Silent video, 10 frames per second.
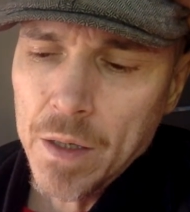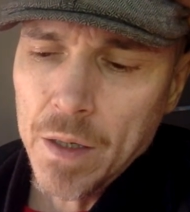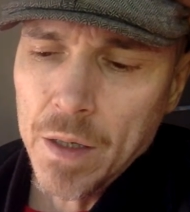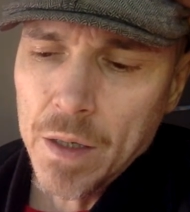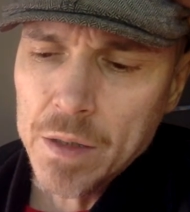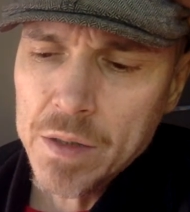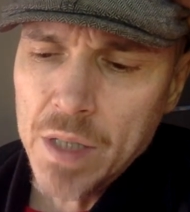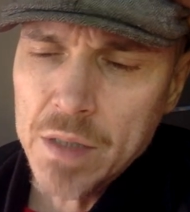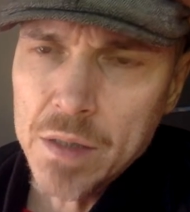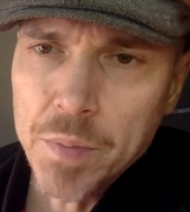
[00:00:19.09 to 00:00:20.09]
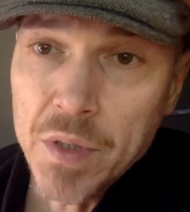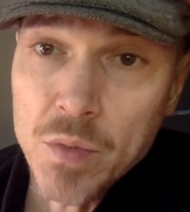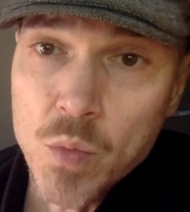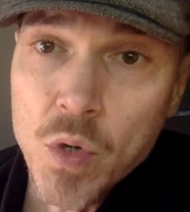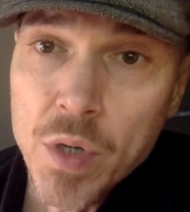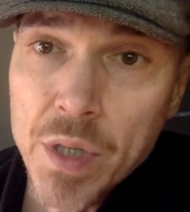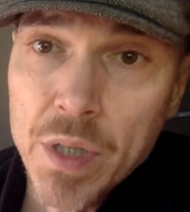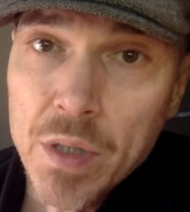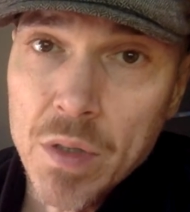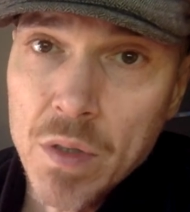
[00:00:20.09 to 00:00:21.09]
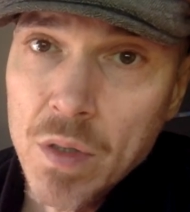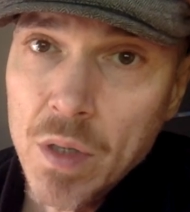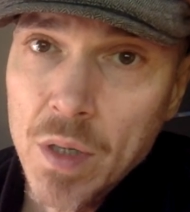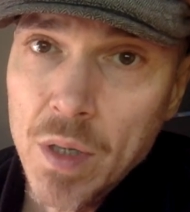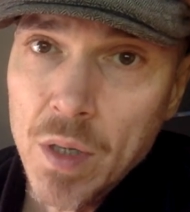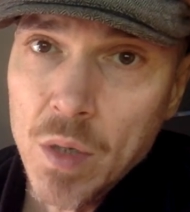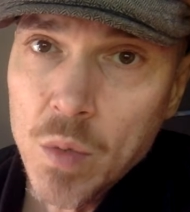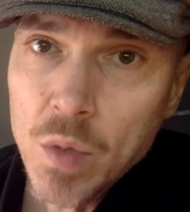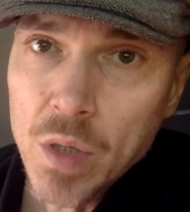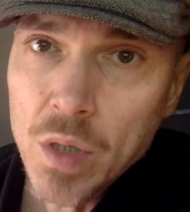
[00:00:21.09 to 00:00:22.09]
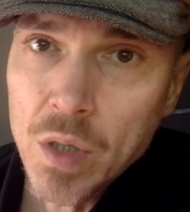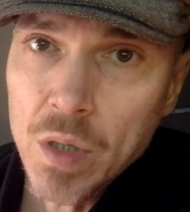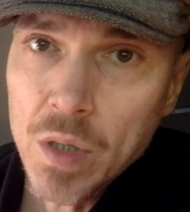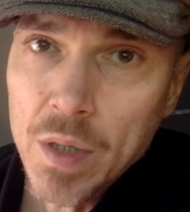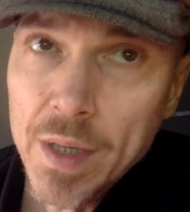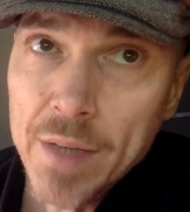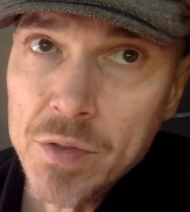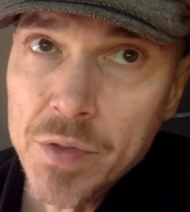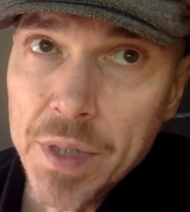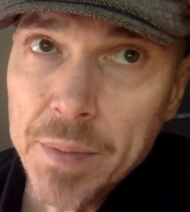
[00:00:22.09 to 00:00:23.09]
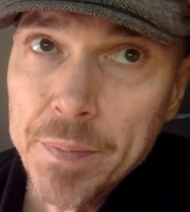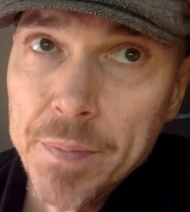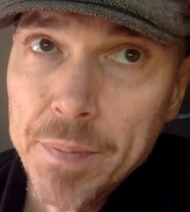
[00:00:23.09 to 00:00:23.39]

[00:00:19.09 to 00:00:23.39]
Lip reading: It tends to be in the morning where I have a dream.